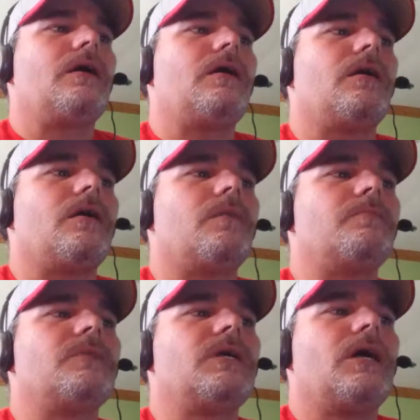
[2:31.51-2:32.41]

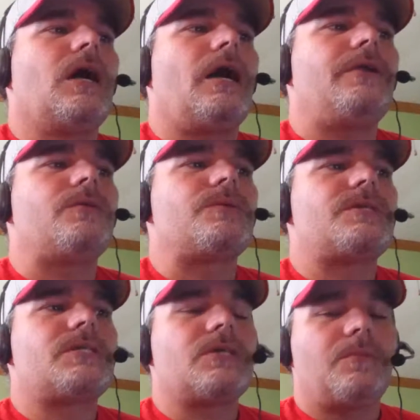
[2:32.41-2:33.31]
Um, I know
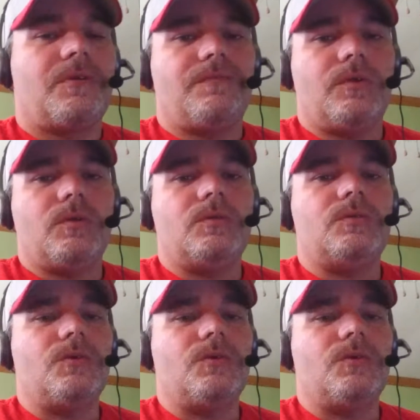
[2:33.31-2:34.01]
some of you